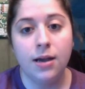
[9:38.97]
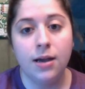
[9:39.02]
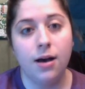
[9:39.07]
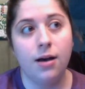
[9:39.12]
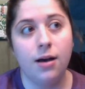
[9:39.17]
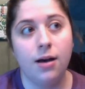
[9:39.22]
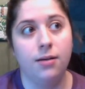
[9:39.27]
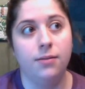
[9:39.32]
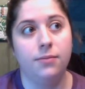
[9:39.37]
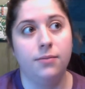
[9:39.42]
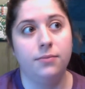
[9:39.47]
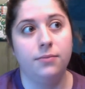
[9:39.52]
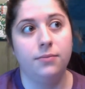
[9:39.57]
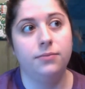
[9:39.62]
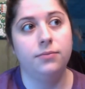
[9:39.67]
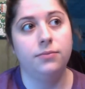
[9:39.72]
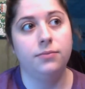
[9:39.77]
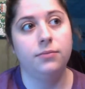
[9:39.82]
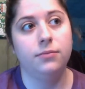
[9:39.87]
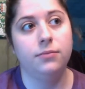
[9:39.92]

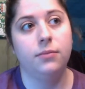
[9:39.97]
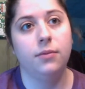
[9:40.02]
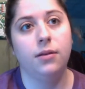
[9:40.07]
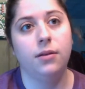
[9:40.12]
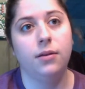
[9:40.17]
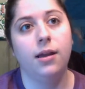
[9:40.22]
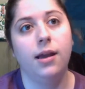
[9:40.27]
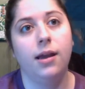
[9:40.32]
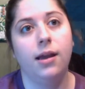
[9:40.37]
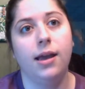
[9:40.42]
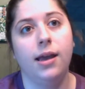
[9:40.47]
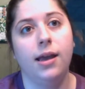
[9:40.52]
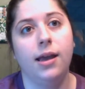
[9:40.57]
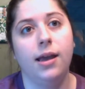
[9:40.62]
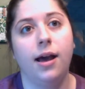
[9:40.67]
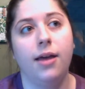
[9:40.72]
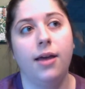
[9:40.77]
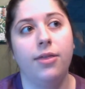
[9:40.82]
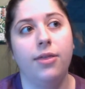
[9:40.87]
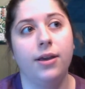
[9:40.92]
And
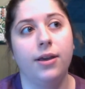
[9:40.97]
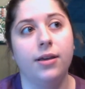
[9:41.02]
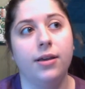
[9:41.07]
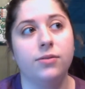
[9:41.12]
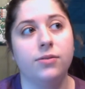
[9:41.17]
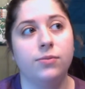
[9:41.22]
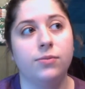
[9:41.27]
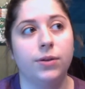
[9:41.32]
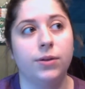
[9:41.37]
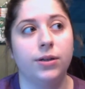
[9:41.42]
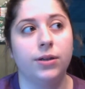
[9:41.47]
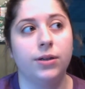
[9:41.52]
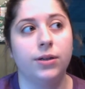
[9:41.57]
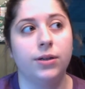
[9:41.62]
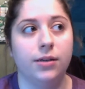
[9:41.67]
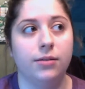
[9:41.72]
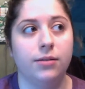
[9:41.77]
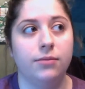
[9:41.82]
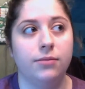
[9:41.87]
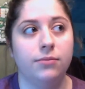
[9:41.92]
I think it's
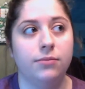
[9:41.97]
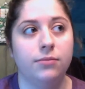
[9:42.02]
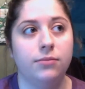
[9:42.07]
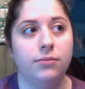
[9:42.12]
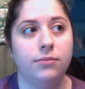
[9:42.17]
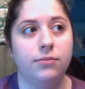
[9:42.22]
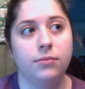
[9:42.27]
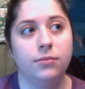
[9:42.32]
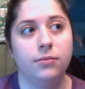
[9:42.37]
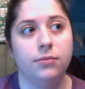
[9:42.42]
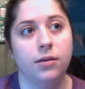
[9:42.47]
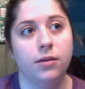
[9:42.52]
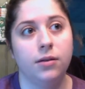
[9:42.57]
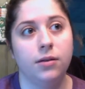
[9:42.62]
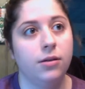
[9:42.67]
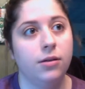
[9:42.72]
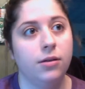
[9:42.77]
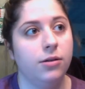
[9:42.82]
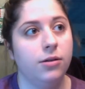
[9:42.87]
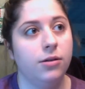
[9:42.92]
really
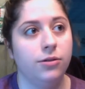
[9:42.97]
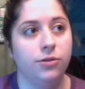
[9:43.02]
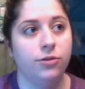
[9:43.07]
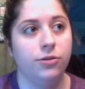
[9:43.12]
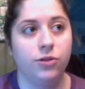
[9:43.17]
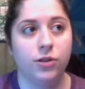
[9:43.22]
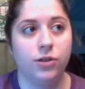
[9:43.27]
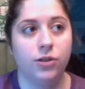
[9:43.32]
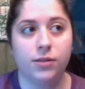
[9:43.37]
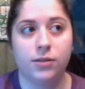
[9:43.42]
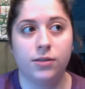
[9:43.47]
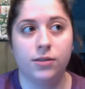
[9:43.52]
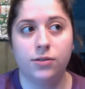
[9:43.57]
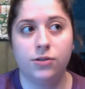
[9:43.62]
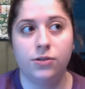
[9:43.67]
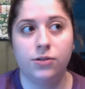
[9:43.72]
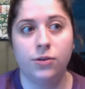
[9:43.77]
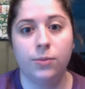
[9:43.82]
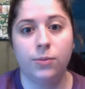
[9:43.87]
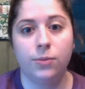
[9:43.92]
just
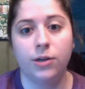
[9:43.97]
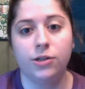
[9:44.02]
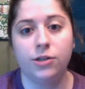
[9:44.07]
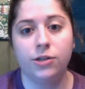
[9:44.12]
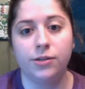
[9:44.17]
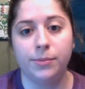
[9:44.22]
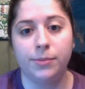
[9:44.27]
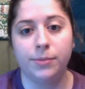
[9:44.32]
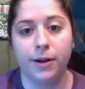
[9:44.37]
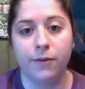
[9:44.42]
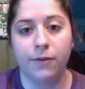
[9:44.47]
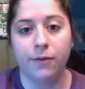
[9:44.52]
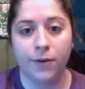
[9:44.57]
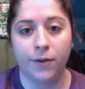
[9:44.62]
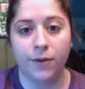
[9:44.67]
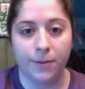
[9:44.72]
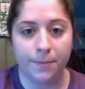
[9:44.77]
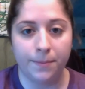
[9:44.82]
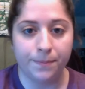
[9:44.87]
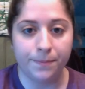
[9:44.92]
too much to bear for
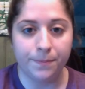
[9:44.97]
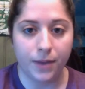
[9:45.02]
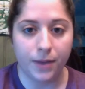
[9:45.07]
him.